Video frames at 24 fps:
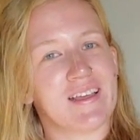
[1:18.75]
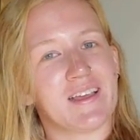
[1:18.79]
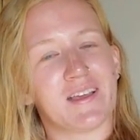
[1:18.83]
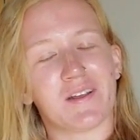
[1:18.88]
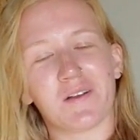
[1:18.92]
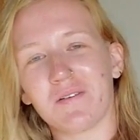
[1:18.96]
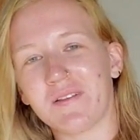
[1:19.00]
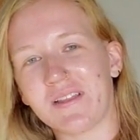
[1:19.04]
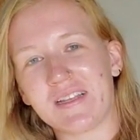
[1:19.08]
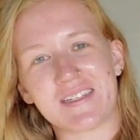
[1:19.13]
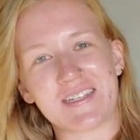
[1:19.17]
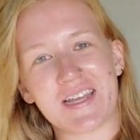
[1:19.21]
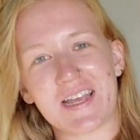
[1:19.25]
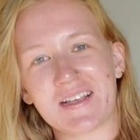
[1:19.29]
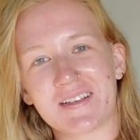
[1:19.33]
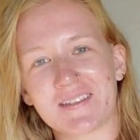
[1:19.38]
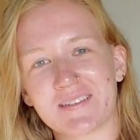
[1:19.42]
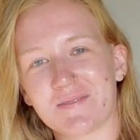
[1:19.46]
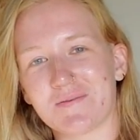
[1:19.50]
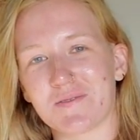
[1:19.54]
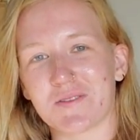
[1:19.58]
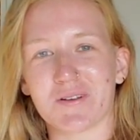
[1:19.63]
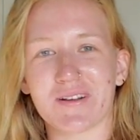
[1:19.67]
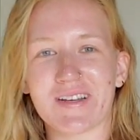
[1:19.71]
It only
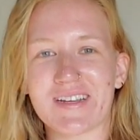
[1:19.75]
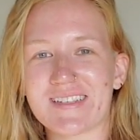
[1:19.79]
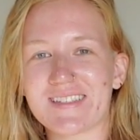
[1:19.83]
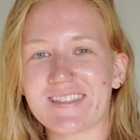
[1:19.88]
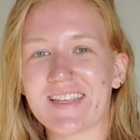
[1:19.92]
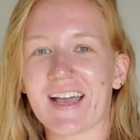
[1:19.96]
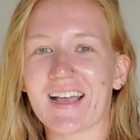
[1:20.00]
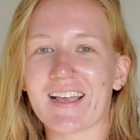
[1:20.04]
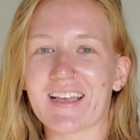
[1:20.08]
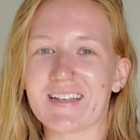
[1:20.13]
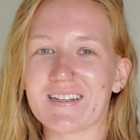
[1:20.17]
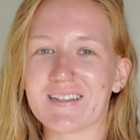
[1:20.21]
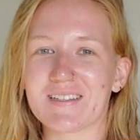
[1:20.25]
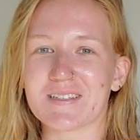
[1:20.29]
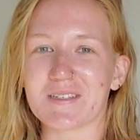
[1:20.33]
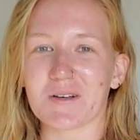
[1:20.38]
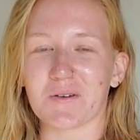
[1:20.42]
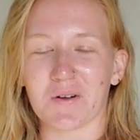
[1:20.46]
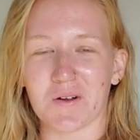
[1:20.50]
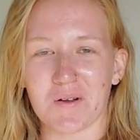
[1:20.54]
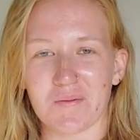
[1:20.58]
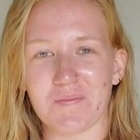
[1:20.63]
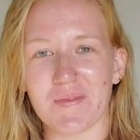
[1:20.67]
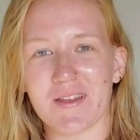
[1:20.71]
takes 30 seconds
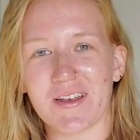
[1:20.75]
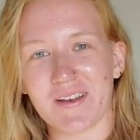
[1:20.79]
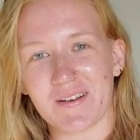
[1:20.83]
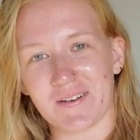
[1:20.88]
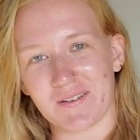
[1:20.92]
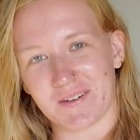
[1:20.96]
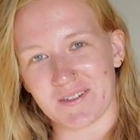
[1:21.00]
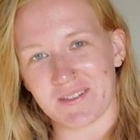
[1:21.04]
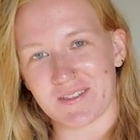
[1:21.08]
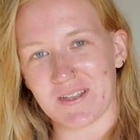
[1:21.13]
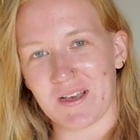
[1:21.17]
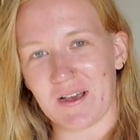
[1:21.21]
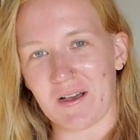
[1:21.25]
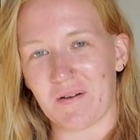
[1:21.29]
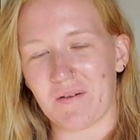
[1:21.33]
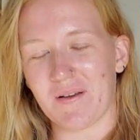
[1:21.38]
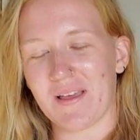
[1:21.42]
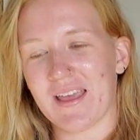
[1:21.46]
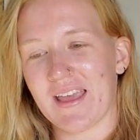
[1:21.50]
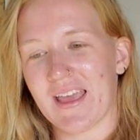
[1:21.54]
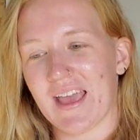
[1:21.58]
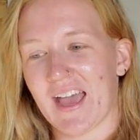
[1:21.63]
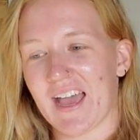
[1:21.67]
or a minute or so,